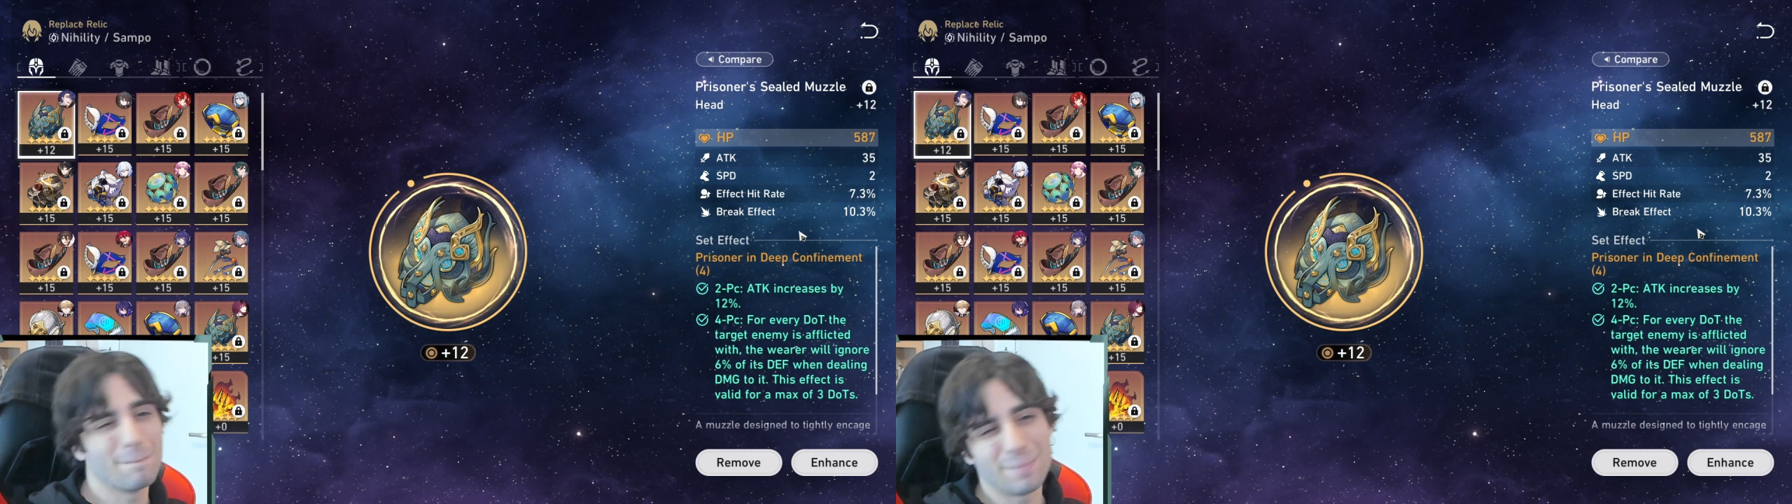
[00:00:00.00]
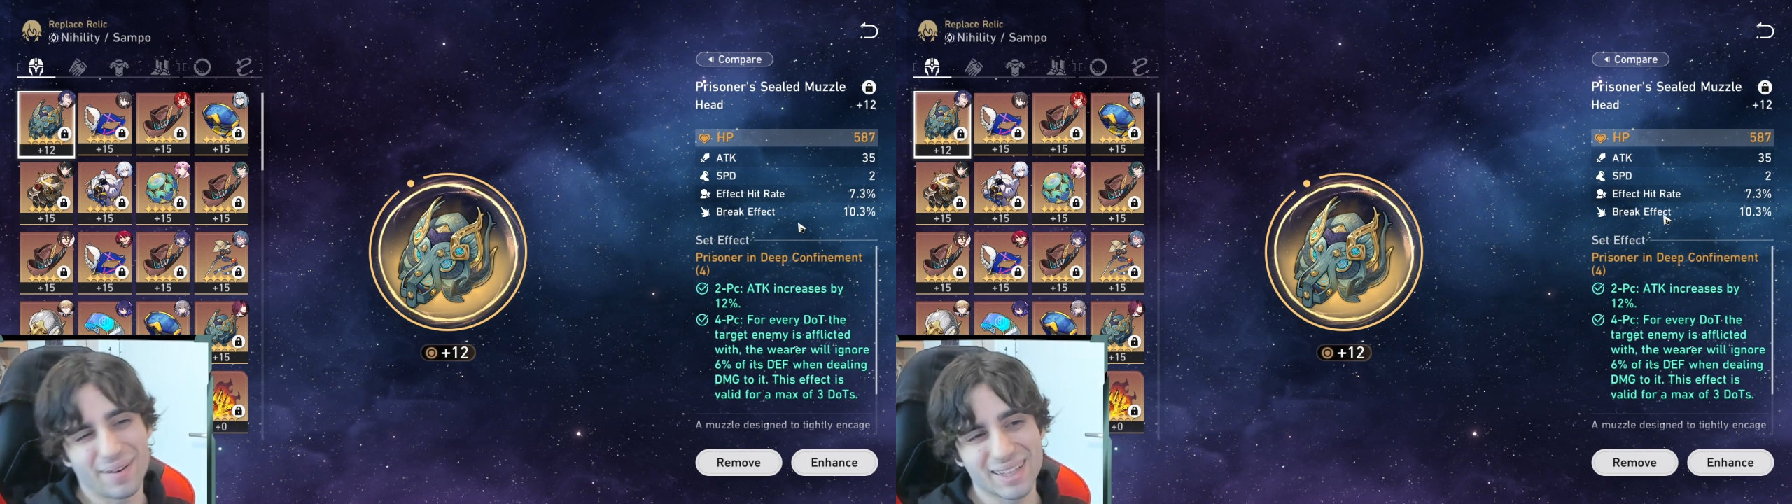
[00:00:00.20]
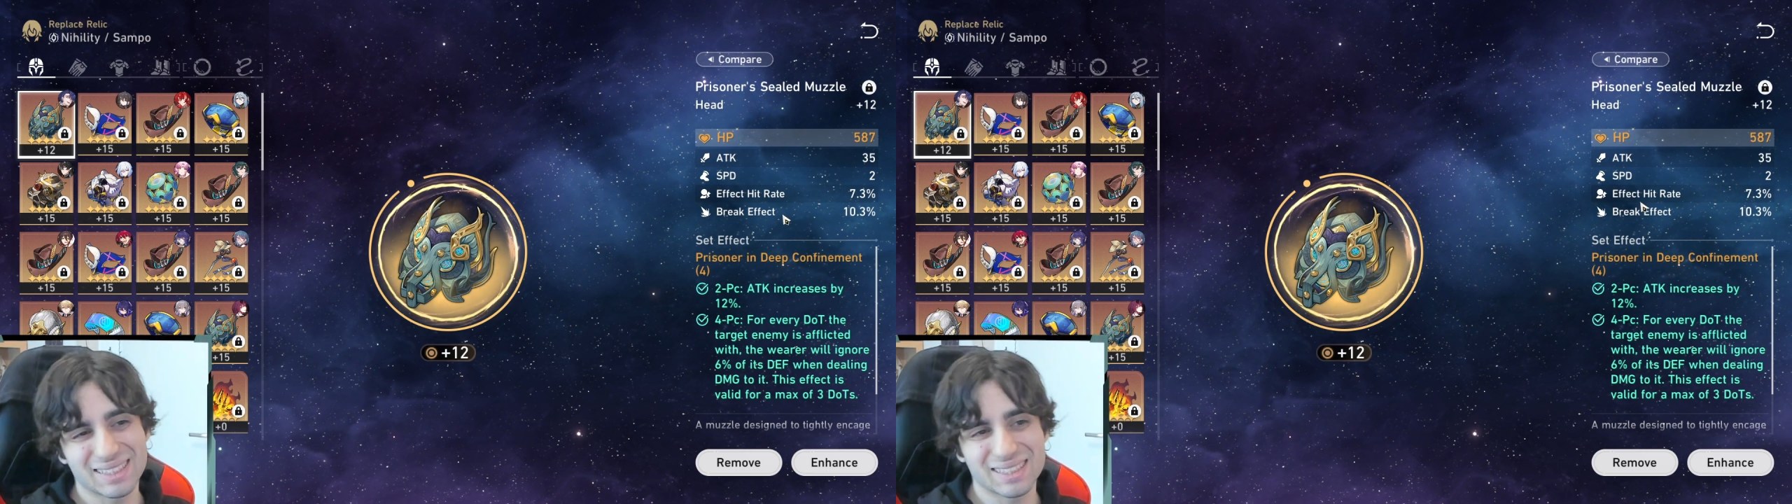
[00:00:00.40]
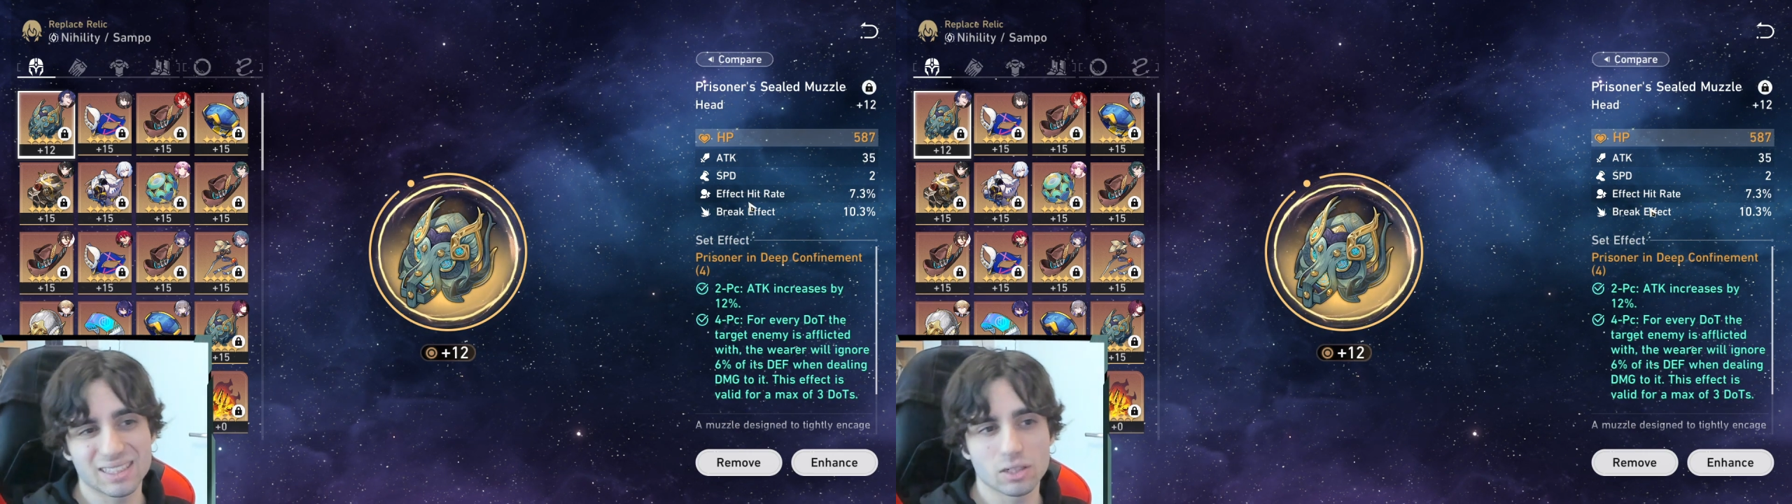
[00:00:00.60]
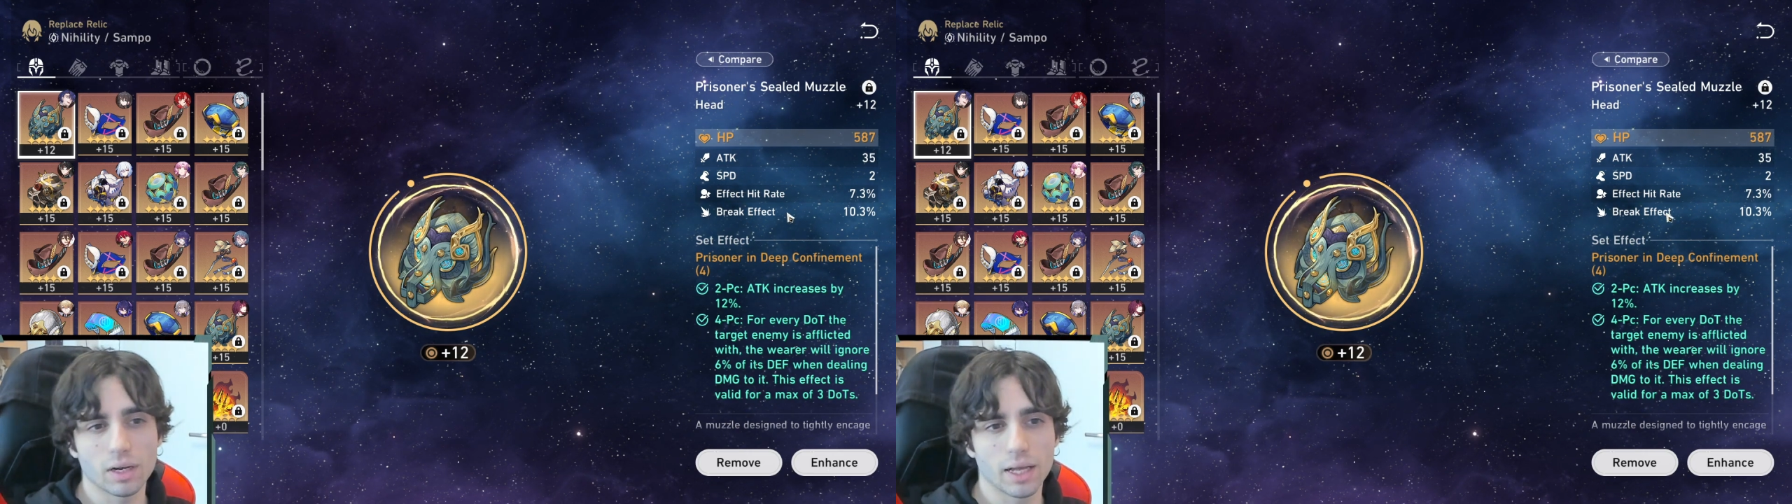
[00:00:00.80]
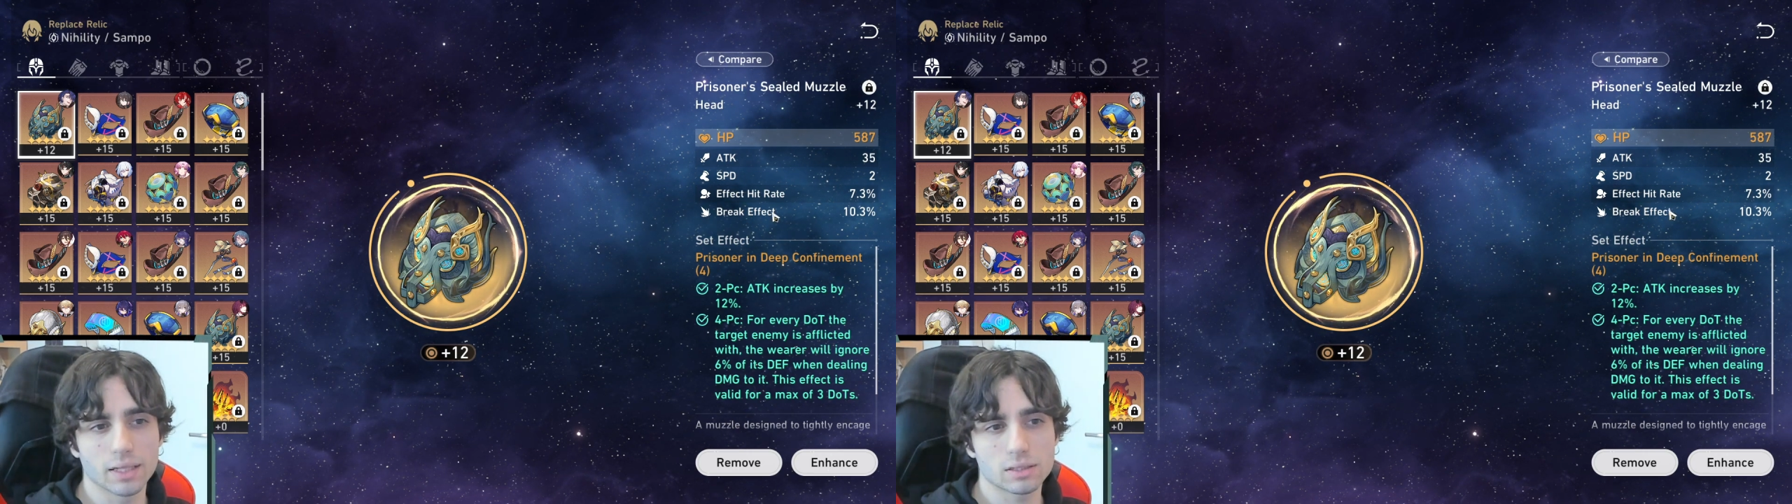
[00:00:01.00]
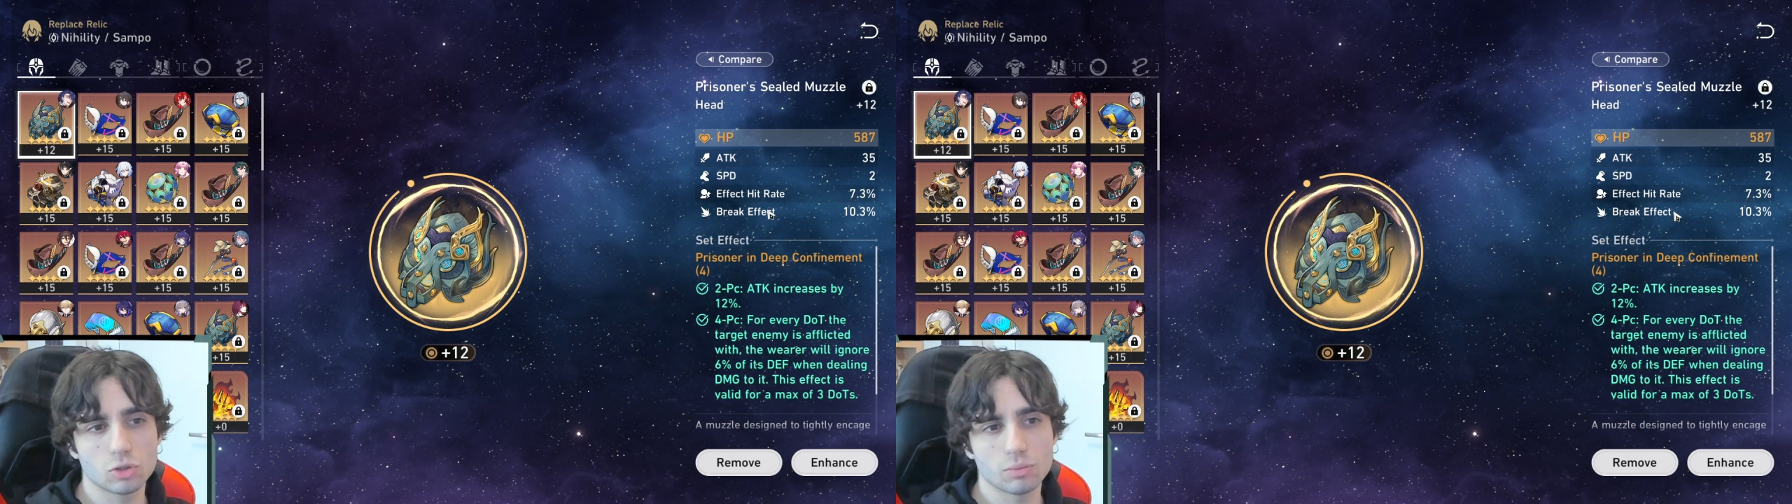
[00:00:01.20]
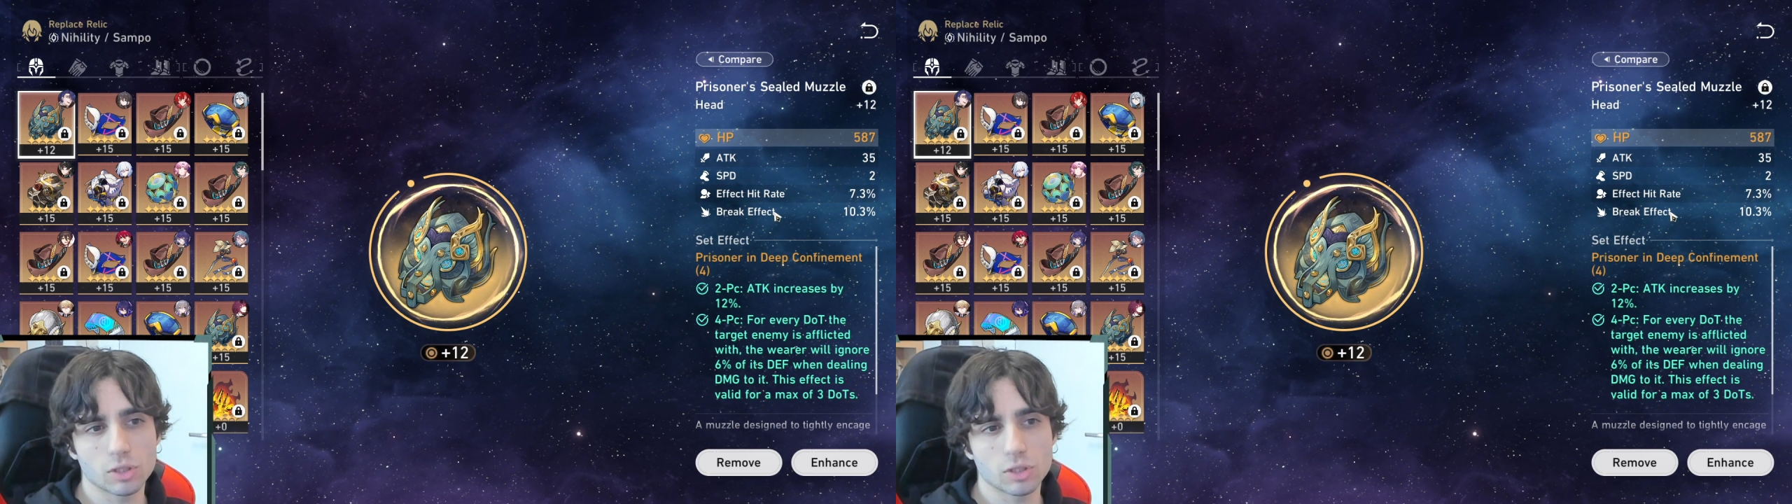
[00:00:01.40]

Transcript: but you know, it's too